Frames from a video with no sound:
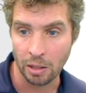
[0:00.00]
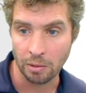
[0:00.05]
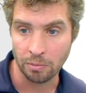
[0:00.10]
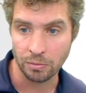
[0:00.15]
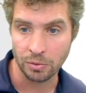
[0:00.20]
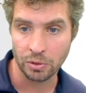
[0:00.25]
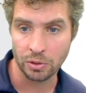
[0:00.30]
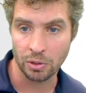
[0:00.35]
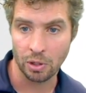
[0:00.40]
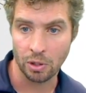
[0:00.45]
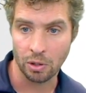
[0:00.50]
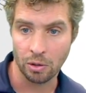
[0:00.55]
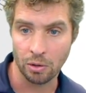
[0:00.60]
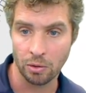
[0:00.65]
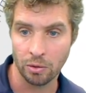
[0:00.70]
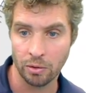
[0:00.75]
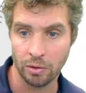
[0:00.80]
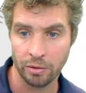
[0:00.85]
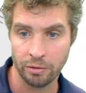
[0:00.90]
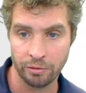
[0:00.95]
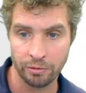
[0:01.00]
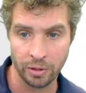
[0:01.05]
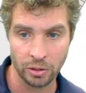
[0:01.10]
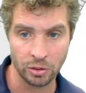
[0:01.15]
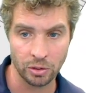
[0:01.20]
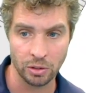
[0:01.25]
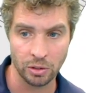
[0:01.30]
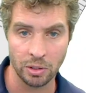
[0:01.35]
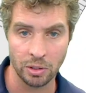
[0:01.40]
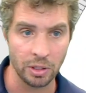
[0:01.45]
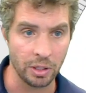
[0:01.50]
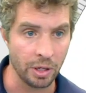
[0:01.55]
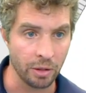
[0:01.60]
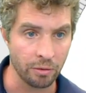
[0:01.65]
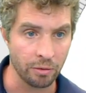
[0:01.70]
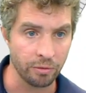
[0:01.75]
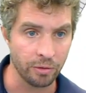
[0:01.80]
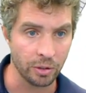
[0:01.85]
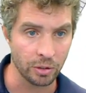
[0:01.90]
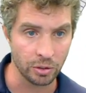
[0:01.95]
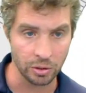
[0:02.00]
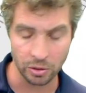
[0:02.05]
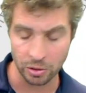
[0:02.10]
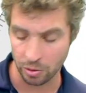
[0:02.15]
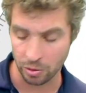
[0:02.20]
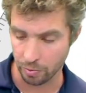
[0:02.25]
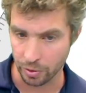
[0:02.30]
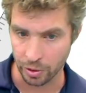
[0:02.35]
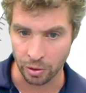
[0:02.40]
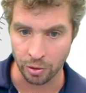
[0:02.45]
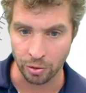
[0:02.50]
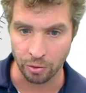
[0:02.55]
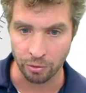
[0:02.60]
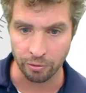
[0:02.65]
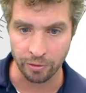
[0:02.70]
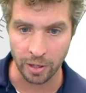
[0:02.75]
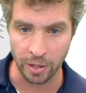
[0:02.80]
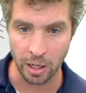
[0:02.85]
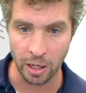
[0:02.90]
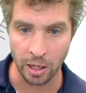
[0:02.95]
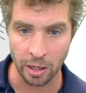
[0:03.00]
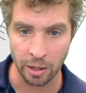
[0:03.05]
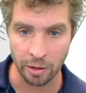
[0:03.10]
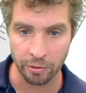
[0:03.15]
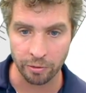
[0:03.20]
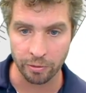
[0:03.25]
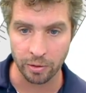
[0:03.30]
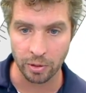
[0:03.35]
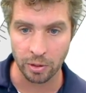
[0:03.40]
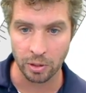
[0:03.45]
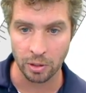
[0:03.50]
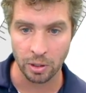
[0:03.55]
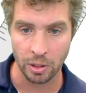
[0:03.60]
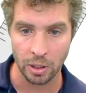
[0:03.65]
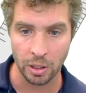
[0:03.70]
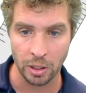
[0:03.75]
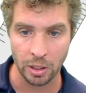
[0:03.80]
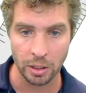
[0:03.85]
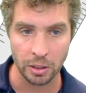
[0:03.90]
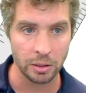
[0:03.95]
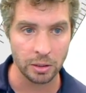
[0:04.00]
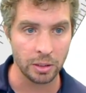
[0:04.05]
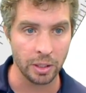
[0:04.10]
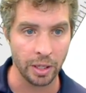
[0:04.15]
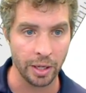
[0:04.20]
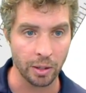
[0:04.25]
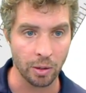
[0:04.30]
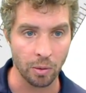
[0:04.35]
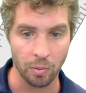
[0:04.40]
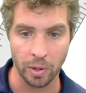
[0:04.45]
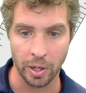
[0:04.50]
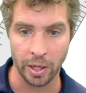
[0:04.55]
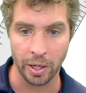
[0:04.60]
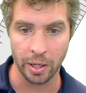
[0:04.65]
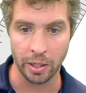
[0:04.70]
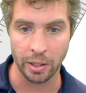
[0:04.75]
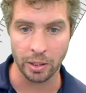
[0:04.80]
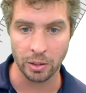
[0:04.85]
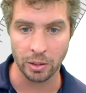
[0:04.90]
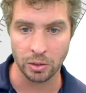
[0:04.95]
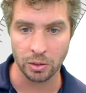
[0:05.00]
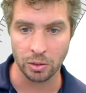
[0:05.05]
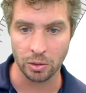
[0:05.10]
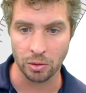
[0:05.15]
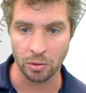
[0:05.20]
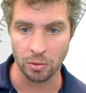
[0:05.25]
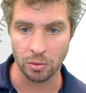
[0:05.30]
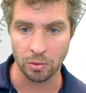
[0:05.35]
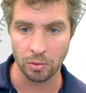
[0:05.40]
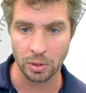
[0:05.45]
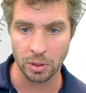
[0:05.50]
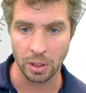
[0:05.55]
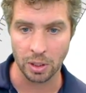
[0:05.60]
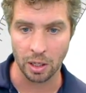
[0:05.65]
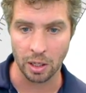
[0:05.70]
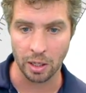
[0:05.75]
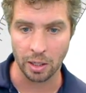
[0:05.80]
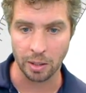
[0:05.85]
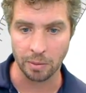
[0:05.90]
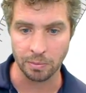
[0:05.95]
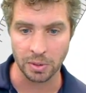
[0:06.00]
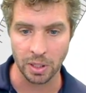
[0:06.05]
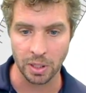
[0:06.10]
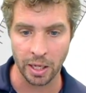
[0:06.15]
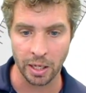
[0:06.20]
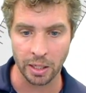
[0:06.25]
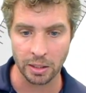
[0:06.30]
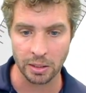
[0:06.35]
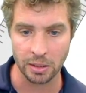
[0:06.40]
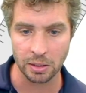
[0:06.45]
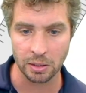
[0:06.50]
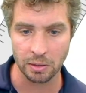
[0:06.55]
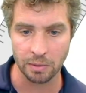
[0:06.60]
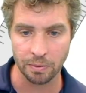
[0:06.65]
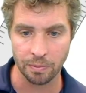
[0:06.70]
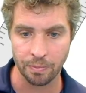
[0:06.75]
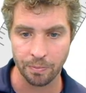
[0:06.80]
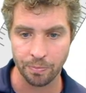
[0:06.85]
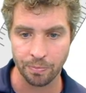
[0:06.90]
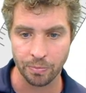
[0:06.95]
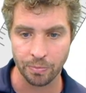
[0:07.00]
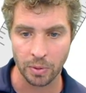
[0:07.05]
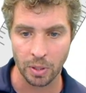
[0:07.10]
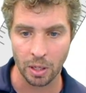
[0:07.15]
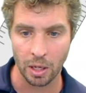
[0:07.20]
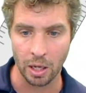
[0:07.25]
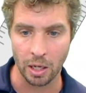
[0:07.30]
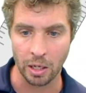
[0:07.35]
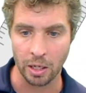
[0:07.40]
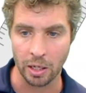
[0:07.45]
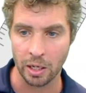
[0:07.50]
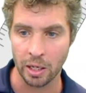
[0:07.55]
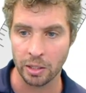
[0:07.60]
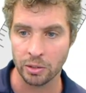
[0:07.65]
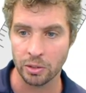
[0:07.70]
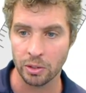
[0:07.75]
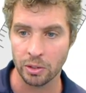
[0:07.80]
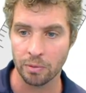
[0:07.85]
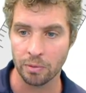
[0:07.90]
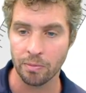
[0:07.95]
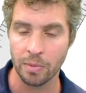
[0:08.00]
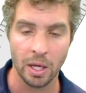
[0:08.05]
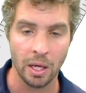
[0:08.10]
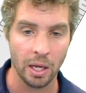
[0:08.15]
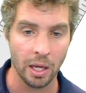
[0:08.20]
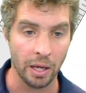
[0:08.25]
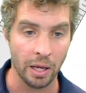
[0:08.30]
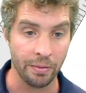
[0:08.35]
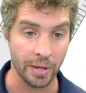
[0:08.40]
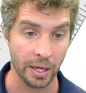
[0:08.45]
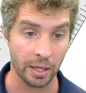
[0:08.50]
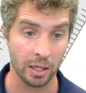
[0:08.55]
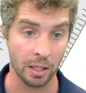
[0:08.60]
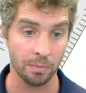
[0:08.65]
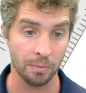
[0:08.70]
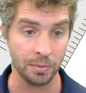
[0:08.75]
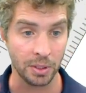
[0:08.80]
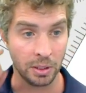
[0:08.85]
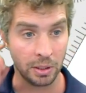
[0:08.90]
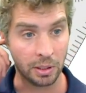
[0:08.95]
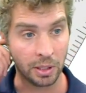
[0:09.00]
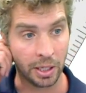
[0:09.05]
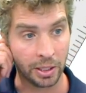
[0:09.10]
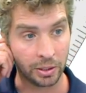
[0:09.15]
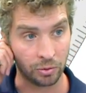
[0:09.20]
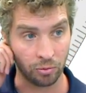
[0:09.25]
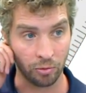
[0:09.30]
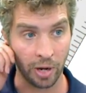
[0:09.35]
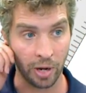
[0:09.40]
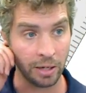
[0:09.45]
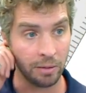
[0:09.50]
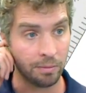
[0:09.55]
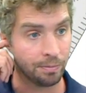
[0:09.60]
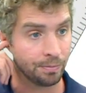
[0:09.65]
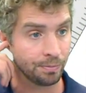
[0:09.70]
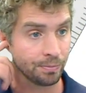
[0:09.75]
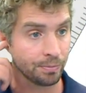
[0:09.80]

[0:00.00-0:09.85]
So function, another function, so we're going to do 5, take away 2 times x, and hit enter, and that comes in as red.